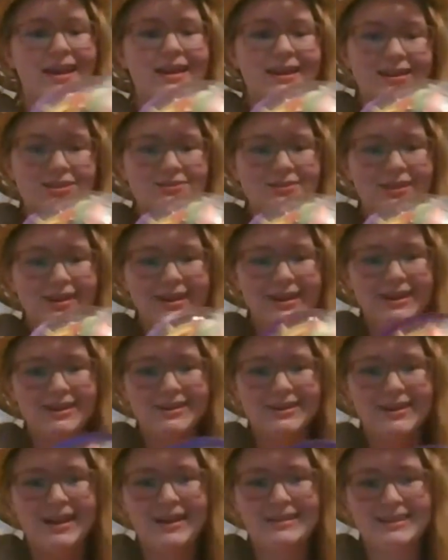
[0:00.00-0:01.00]
And it's right
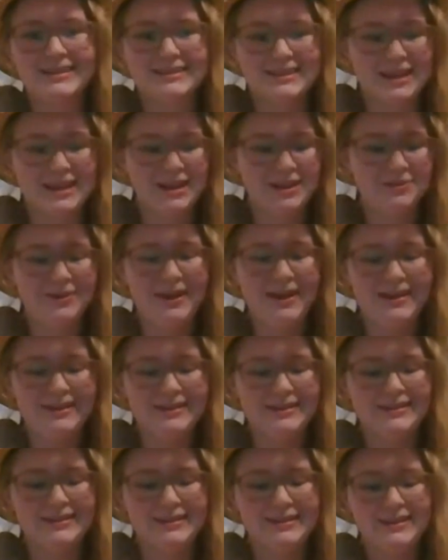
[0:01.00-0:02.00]
here as I scare the rat.
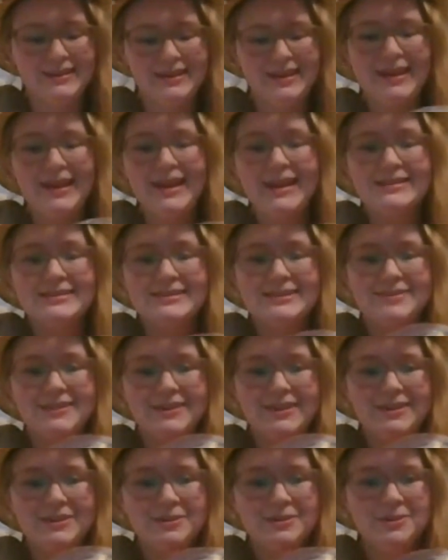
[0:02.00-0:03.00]
It's a
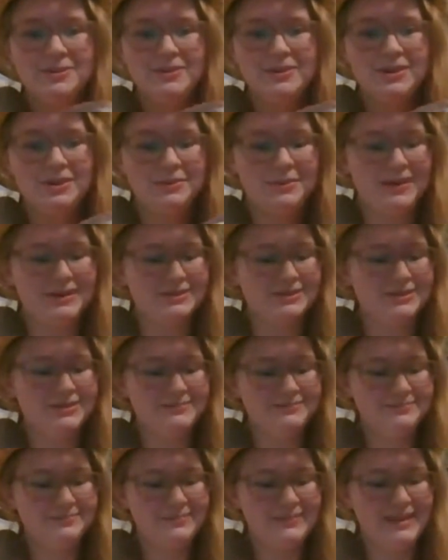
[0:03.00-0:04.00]
very cool little
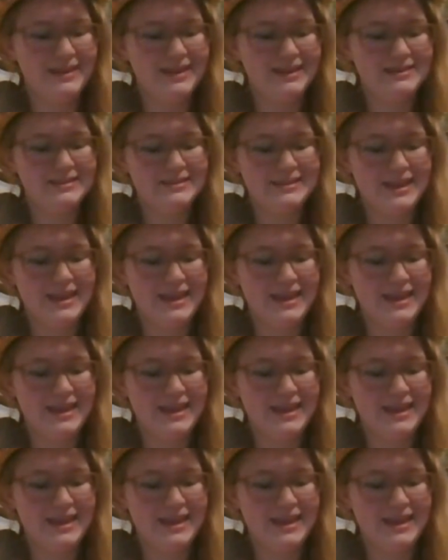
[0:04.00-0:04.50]
puzzle. There's